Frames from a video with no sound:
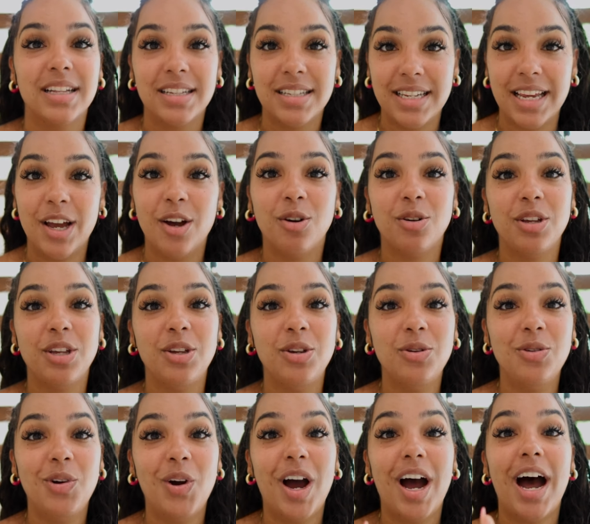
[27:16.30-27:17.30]
tell
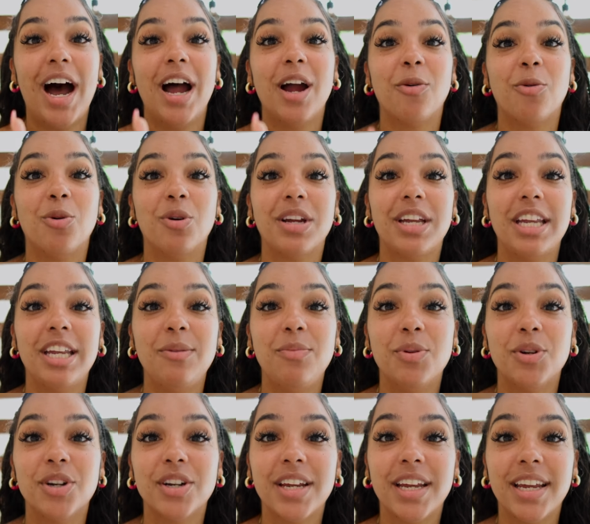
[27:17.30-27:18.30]
you I will keep
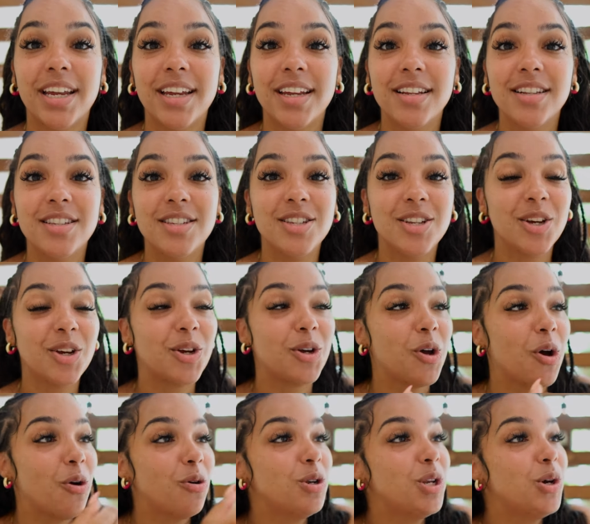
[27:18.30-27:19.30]
your kids,
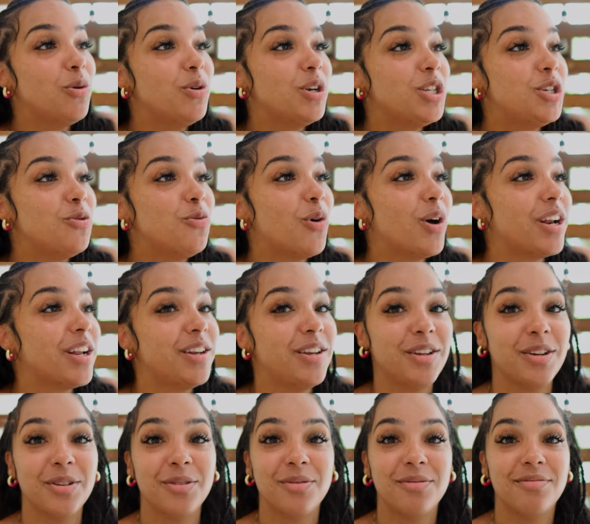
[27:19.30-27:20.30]
go do what you want to
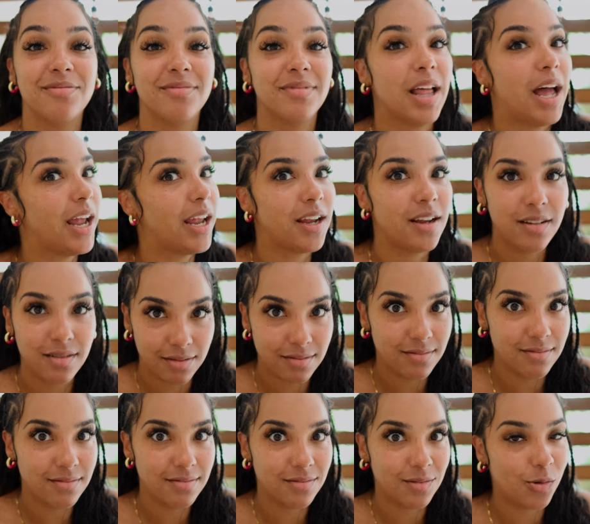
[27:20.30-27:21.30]
do. Like,
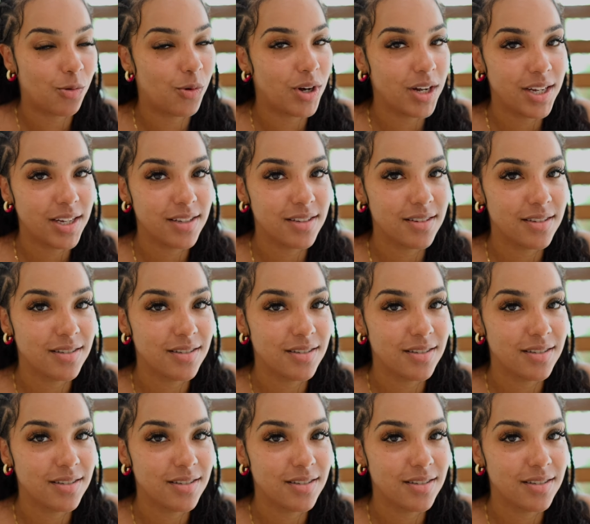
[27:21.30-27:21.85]
what?